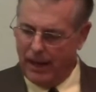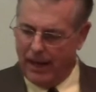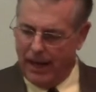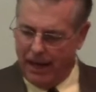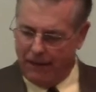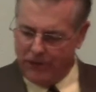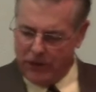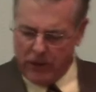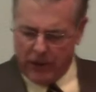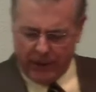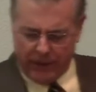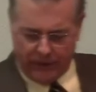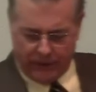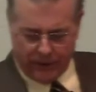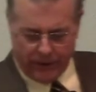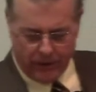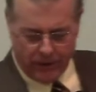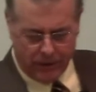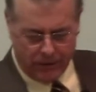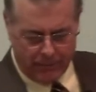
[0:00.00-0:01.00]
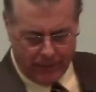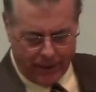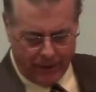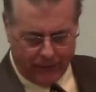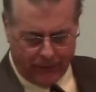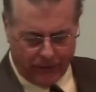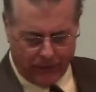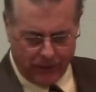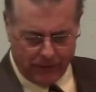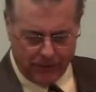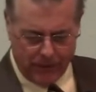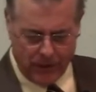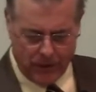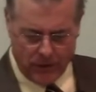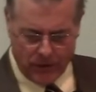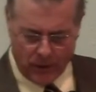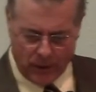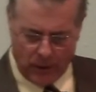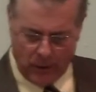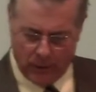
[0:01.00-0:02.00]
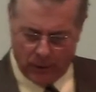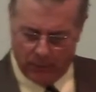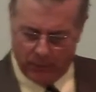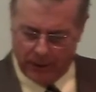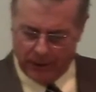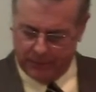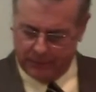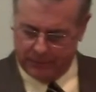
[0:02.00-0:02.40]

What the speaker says: "Have you considered my servant Job,